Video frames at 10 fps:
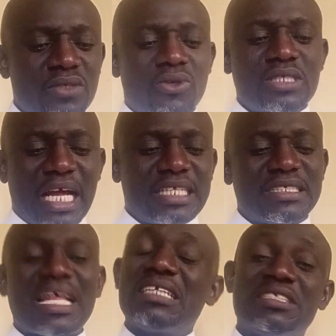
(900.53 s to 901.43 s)

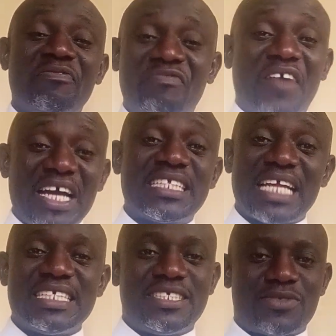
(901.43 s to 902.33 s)
that is
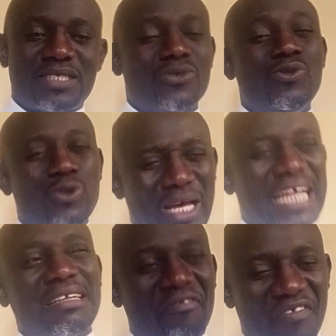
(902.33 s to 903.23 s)
vital interest. You look
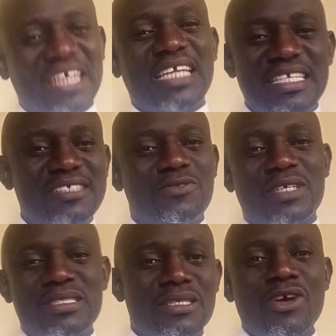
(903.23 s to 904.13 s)
at the vital
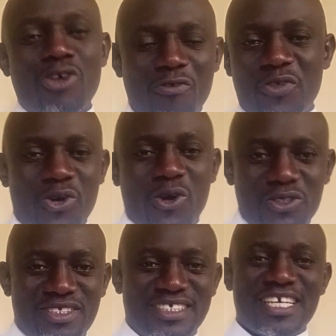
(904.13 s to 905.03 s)
interest of your
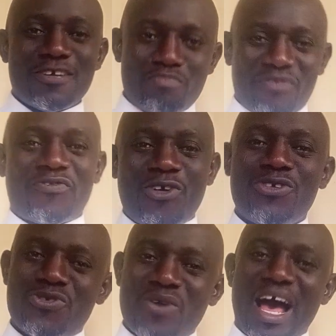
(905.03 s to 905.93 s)
country
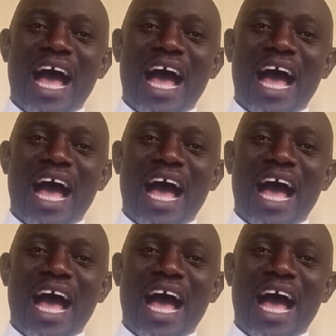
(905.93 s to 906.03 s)
before you